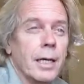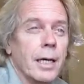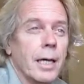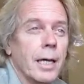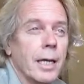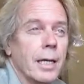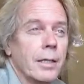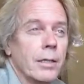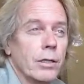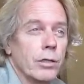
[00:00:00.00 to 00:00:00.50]

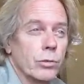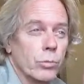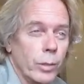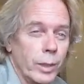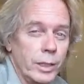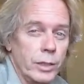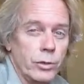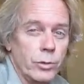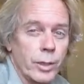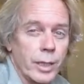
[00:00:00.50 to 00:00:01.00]
And there's
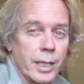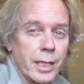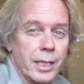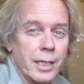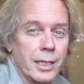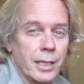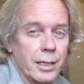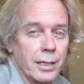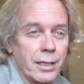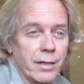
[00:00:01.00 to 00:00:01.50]
one
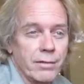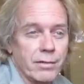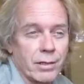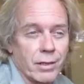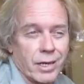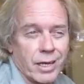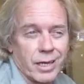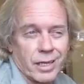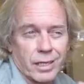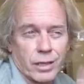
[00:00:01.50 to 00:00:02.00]
train that leaves
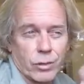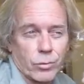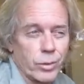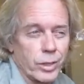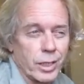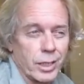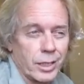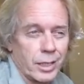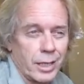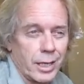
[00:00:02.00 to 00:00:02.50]
at like
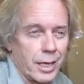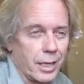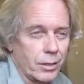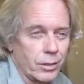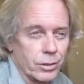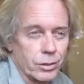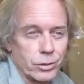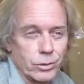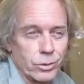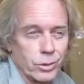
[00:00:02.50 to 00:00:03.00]
3
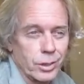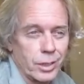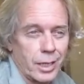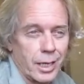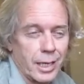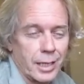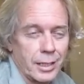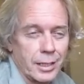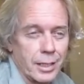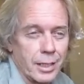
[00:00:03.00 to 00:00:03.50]
o'clock or 2
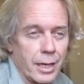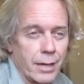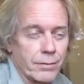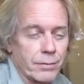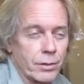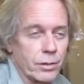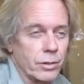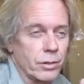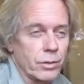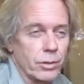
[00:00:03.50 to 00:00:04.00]
o'clock in the
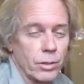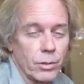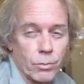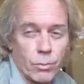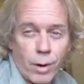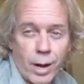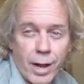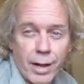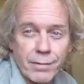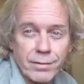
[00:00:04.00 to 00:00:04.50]
afternoon and
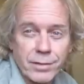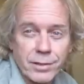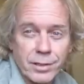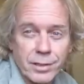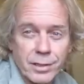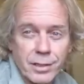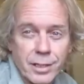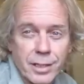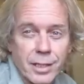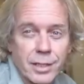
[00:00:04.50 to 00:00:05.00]
arrives
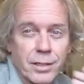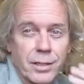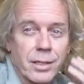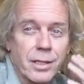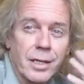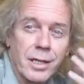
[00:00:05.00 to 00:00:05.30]
in uh,